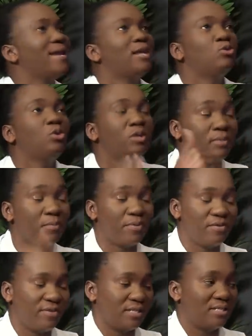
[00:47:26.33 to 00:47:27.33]
And I told him the
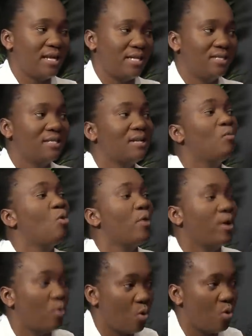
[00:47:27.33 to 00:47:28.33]
previous night that I'm
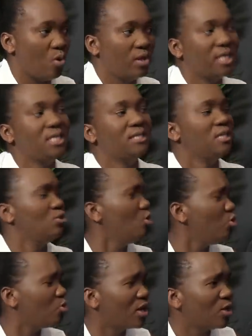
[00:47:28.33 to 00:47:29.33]
gonna go. Then he said,
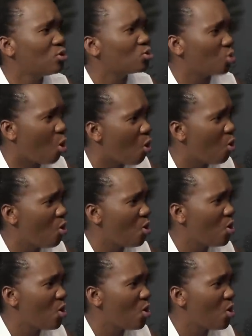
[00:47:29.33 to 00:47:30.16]
no, you cannot go.